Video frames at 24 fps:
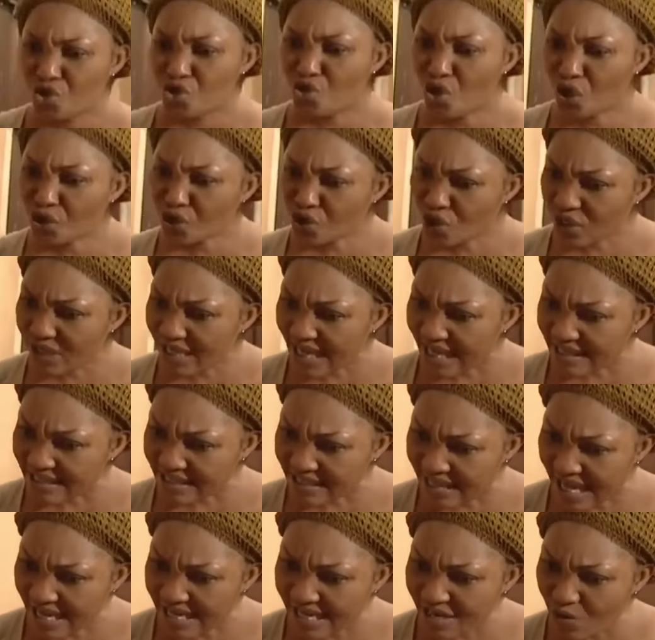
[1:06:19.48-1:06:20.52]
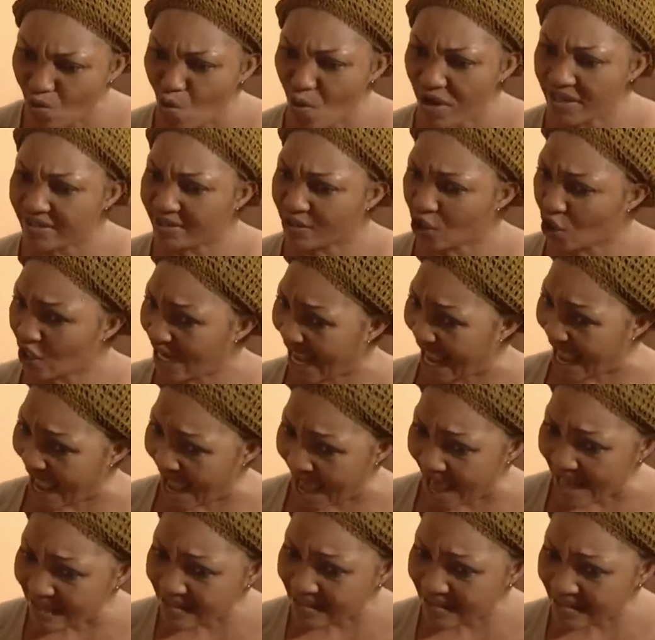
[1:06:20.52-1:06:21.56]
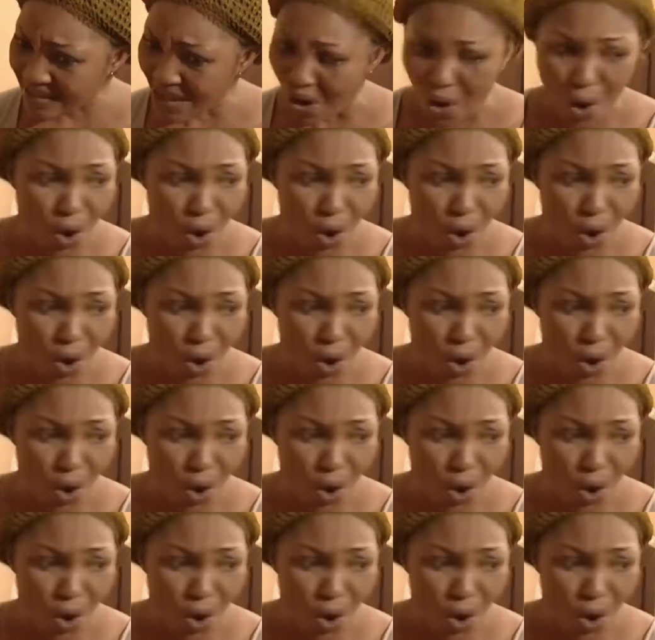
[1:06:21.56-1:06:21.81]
You don't understand the question I asked,